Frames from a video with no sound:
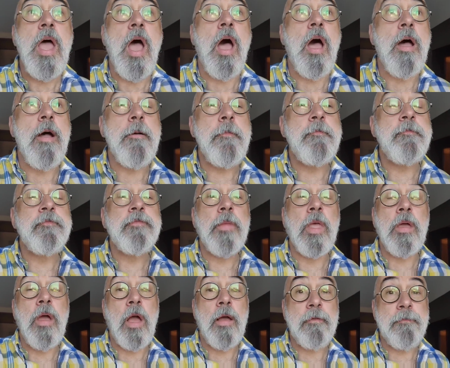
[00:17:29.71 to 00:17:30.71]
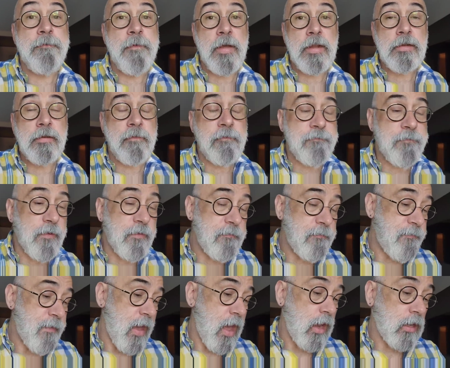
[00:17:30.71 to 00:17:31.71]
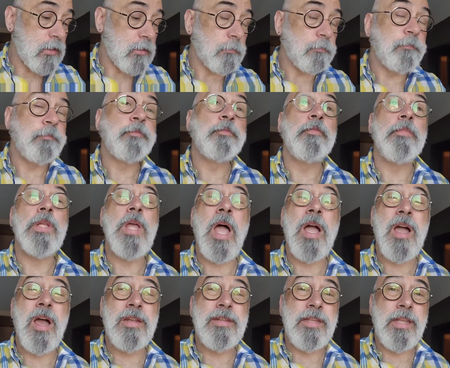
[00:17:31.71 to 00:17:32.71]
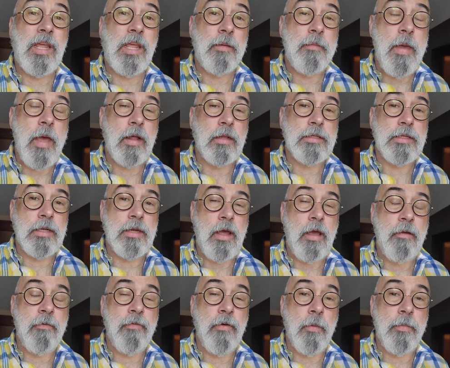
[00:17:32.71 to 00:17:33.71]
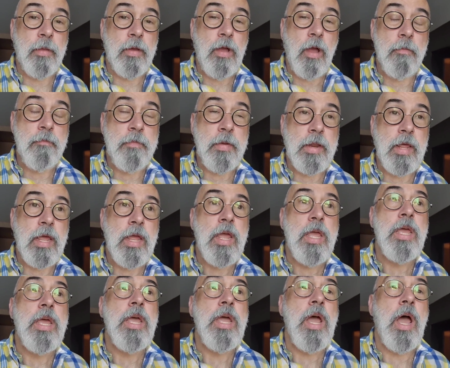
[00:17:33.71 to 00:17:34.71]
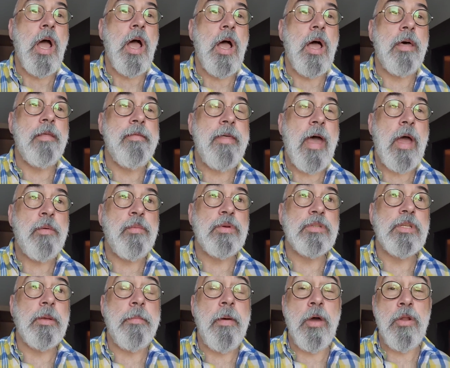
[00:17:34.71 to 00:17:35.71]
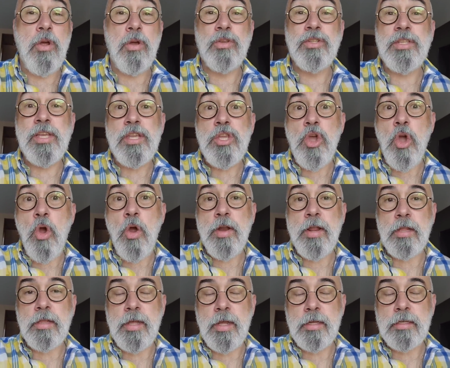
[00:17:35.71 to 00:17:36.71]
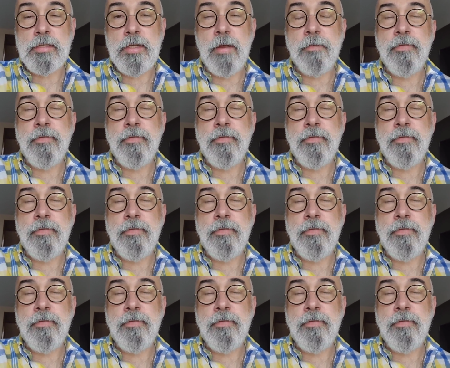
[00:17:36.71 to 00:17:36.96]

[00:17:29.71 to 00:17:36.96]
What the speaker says: Fun fact, I got an email today from the company that was about our seniority list.